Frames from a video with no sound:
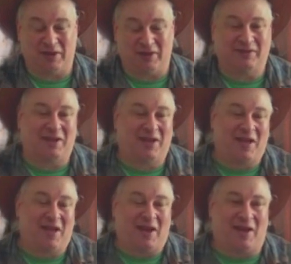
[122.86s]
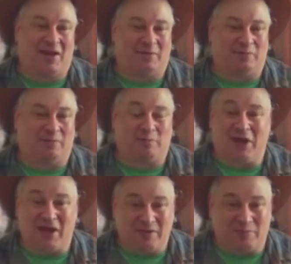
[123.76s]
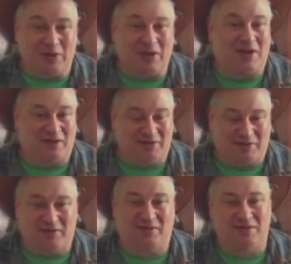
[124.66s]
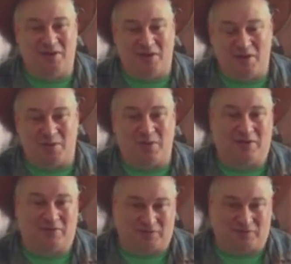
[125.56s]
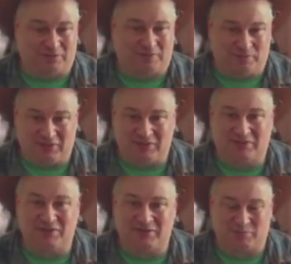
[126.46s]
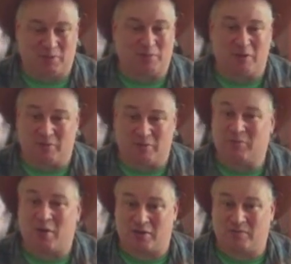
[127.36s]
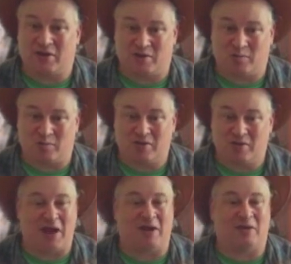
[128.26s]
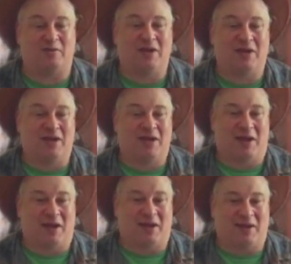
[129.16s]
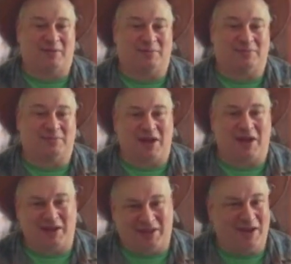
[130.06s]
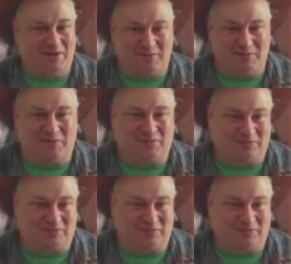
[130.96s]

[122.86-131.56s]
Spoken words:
be it. But because, of this is a big part of my career now, I kind of,